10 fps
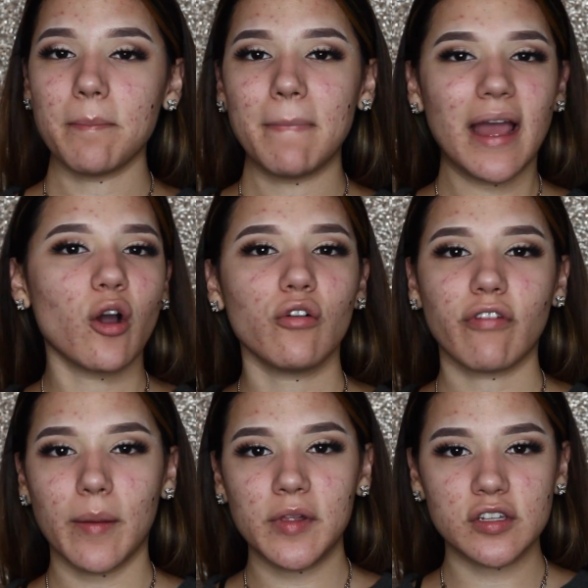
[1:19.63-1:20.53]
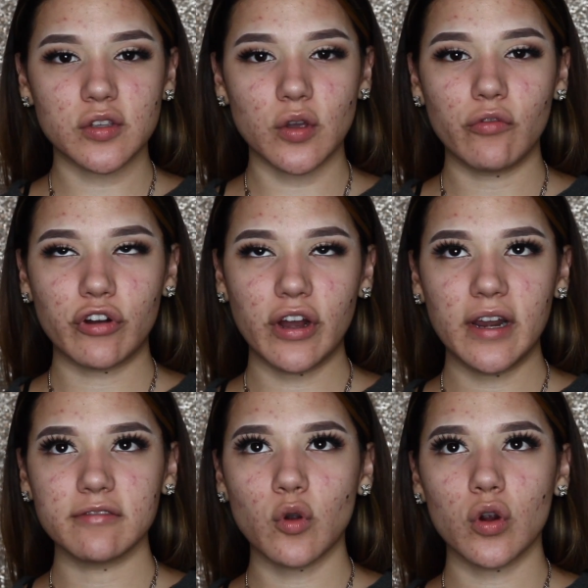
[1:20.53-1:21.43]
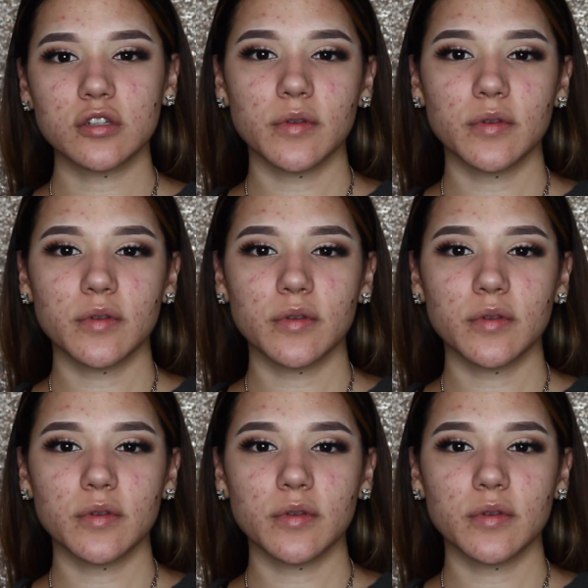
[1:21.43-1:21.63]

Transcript: My whole family is over, and of course